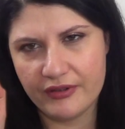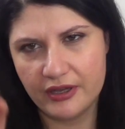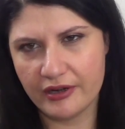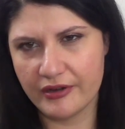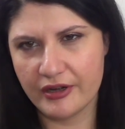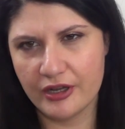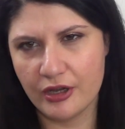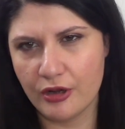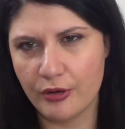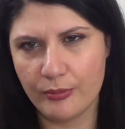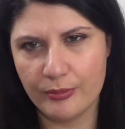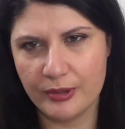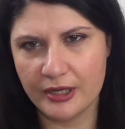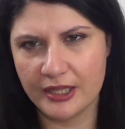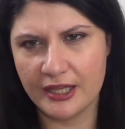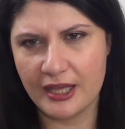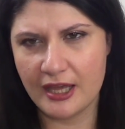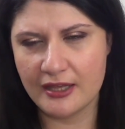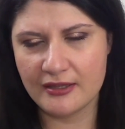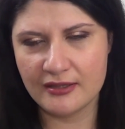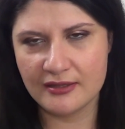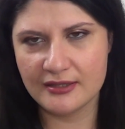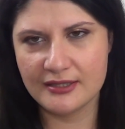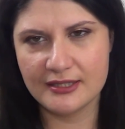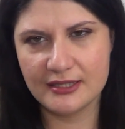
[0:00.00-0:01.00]
very
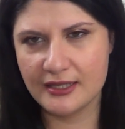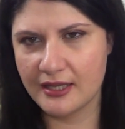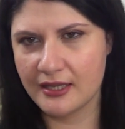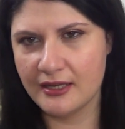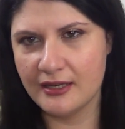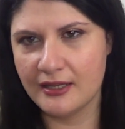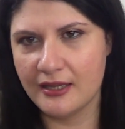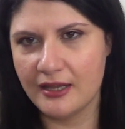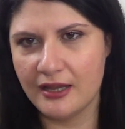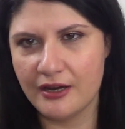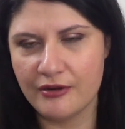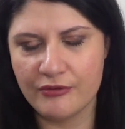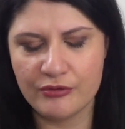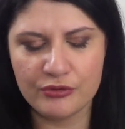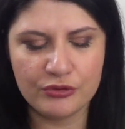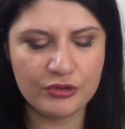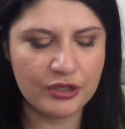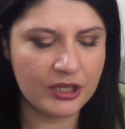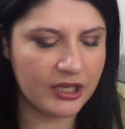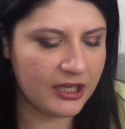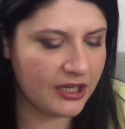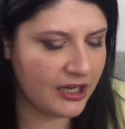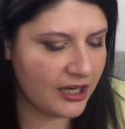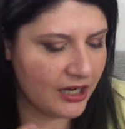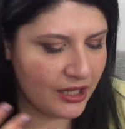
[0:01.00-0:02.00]
complicated skincare
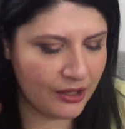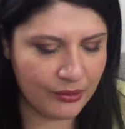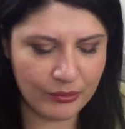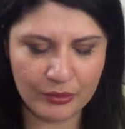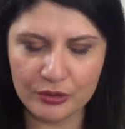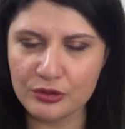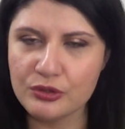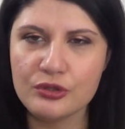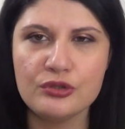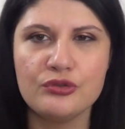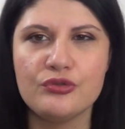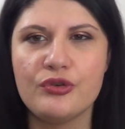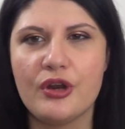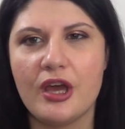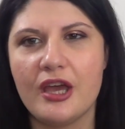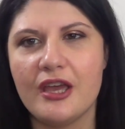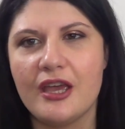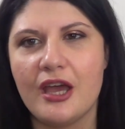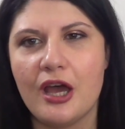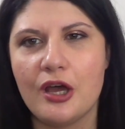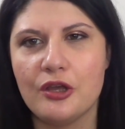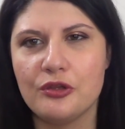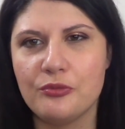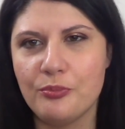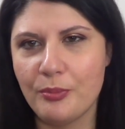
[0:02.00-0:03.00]
routine and I want to
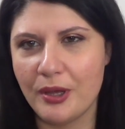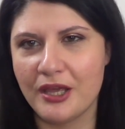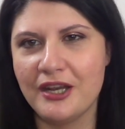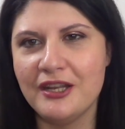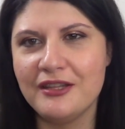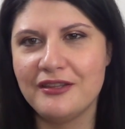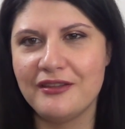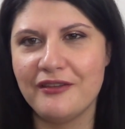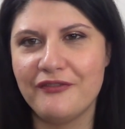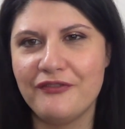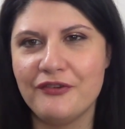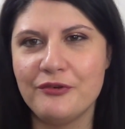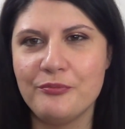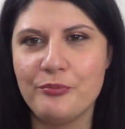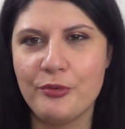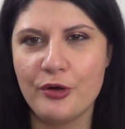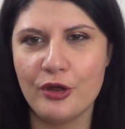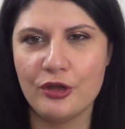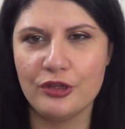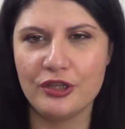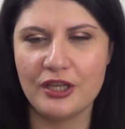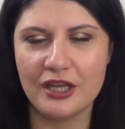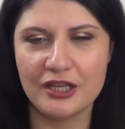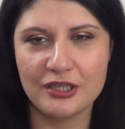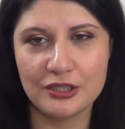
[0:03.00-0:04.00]
try out many different
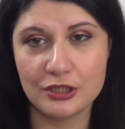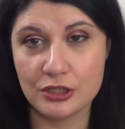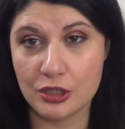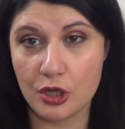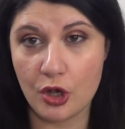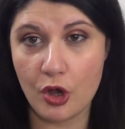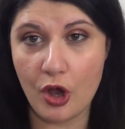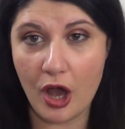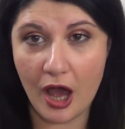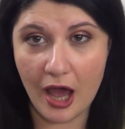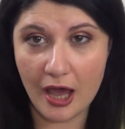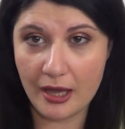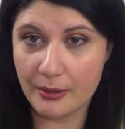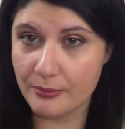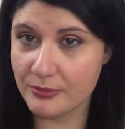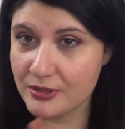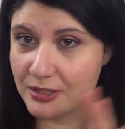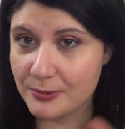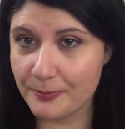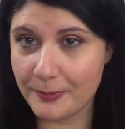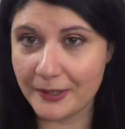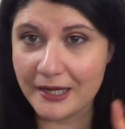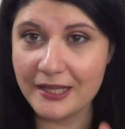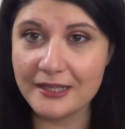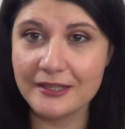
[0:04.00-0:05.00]
products, so I'm
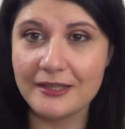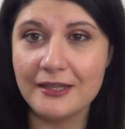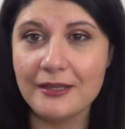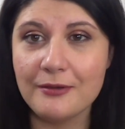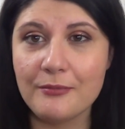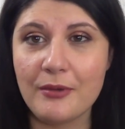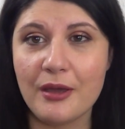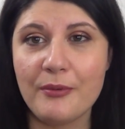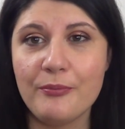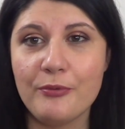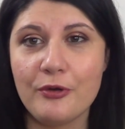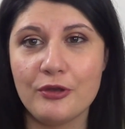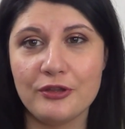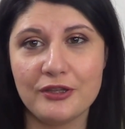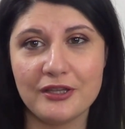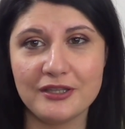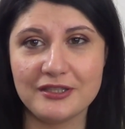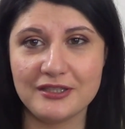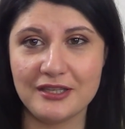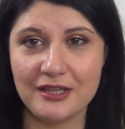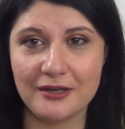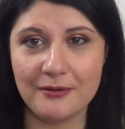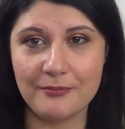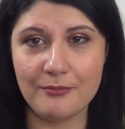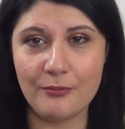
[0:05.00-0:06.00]
splitting my
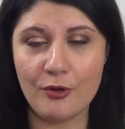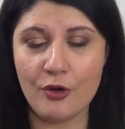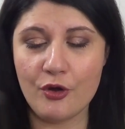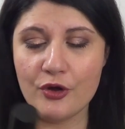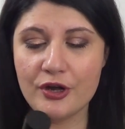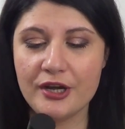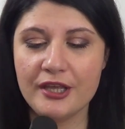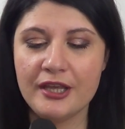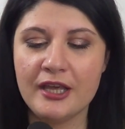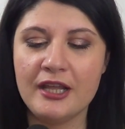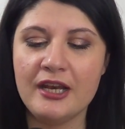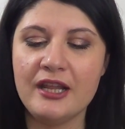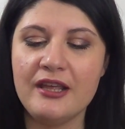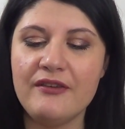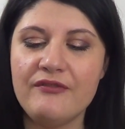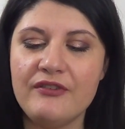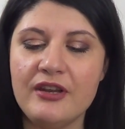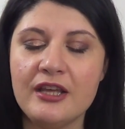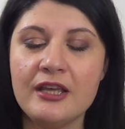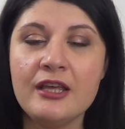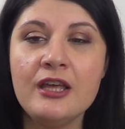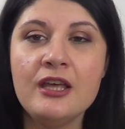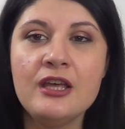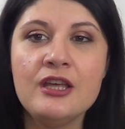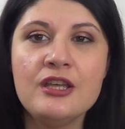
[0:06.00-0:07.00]
products in morning and
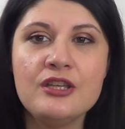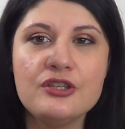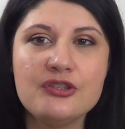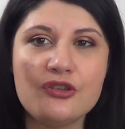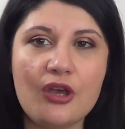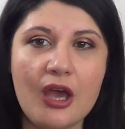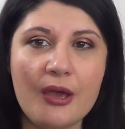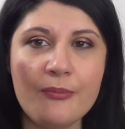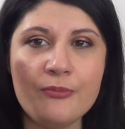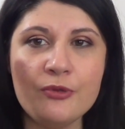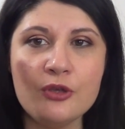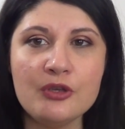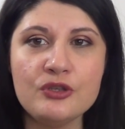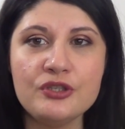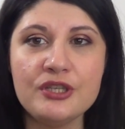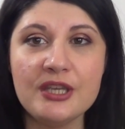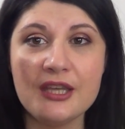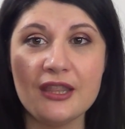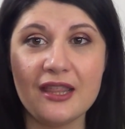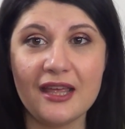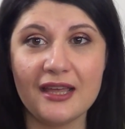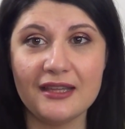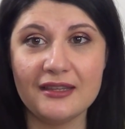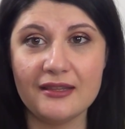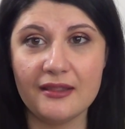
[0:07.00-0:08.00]
evening. So I'm
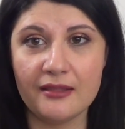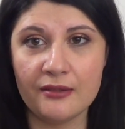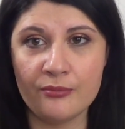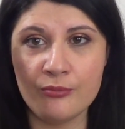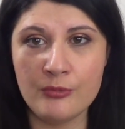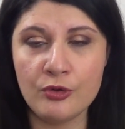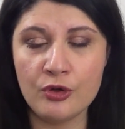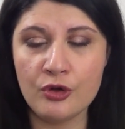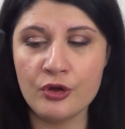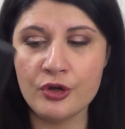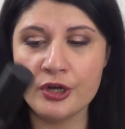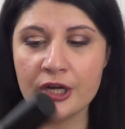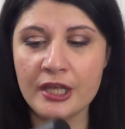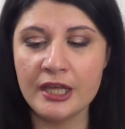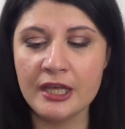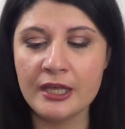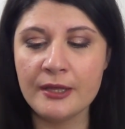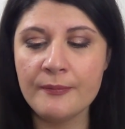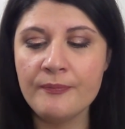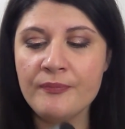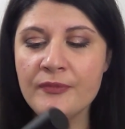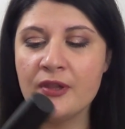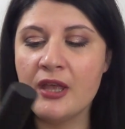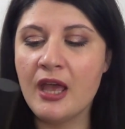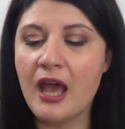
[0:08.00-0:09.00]
using that in the
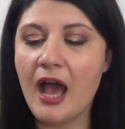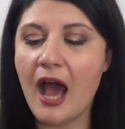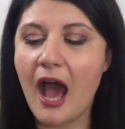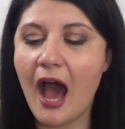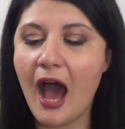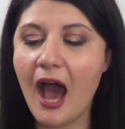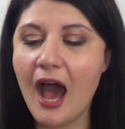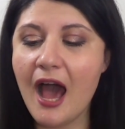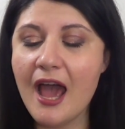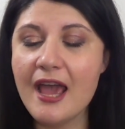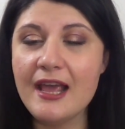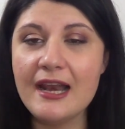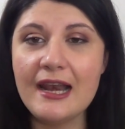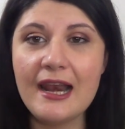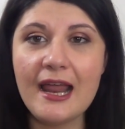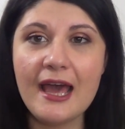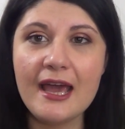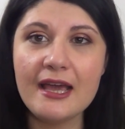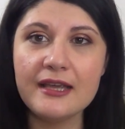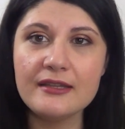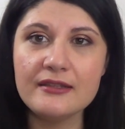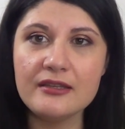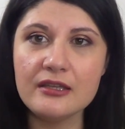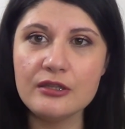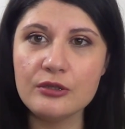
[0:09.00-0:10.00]
morning. I
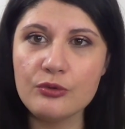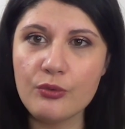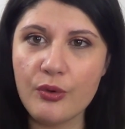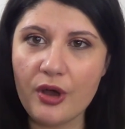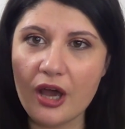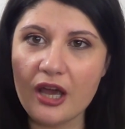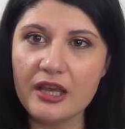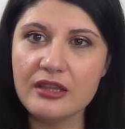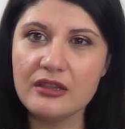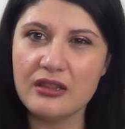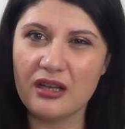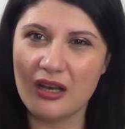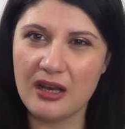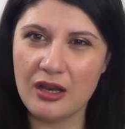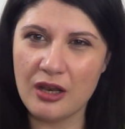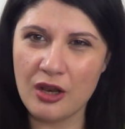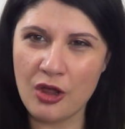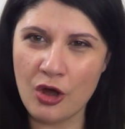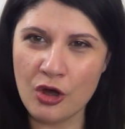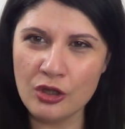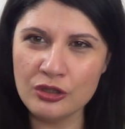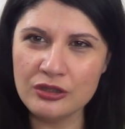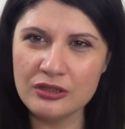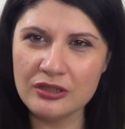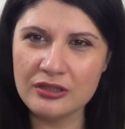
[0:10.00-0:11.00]
liked it quite a
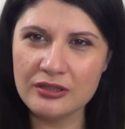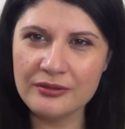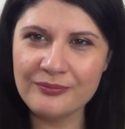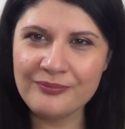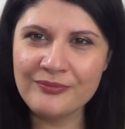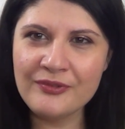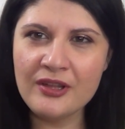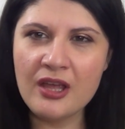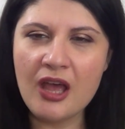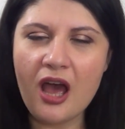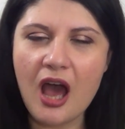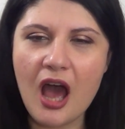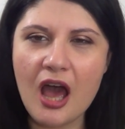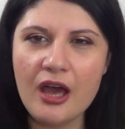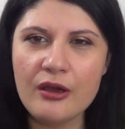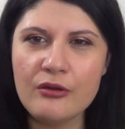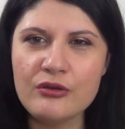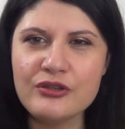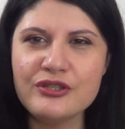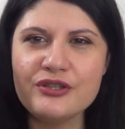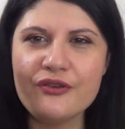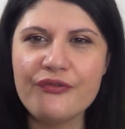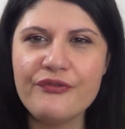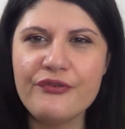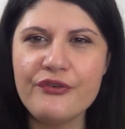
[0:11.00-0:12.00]
lot. I
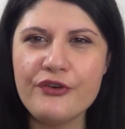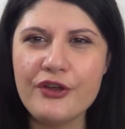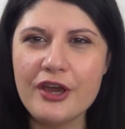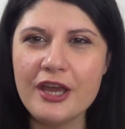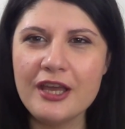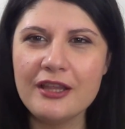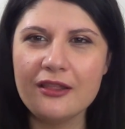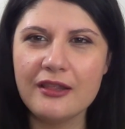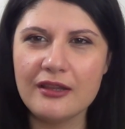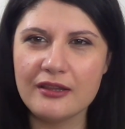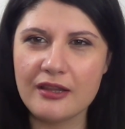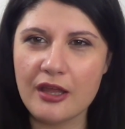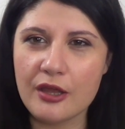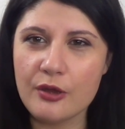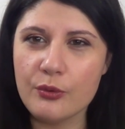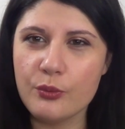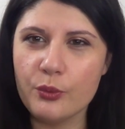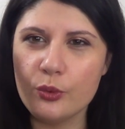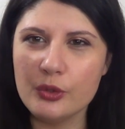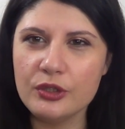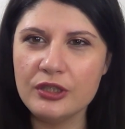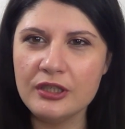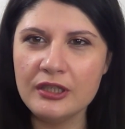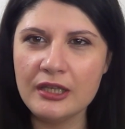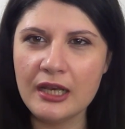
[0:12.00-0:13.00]
was afraid that I
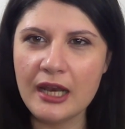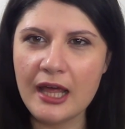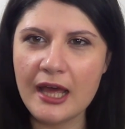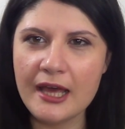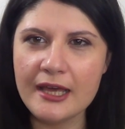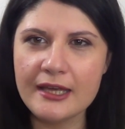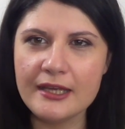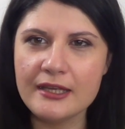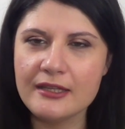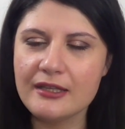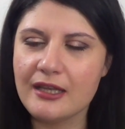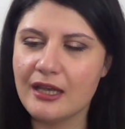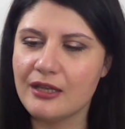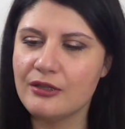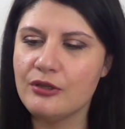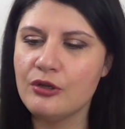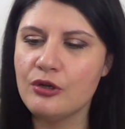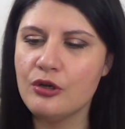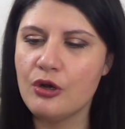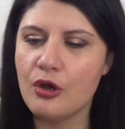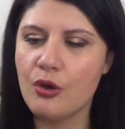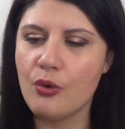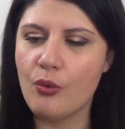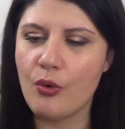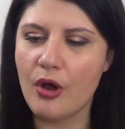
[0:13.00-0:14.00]
wouldn't like it. I
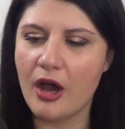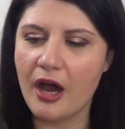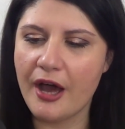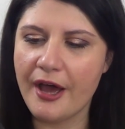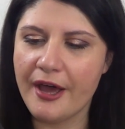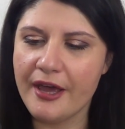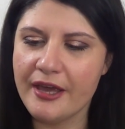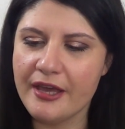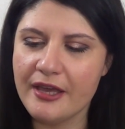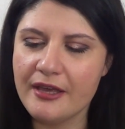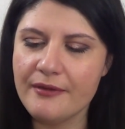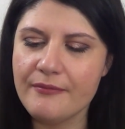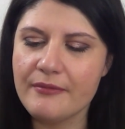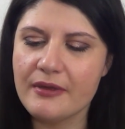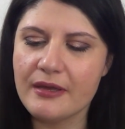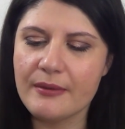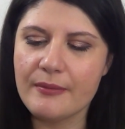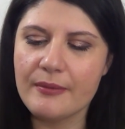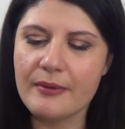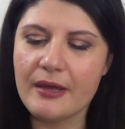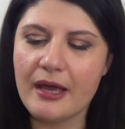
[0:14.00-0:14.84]
don't know why.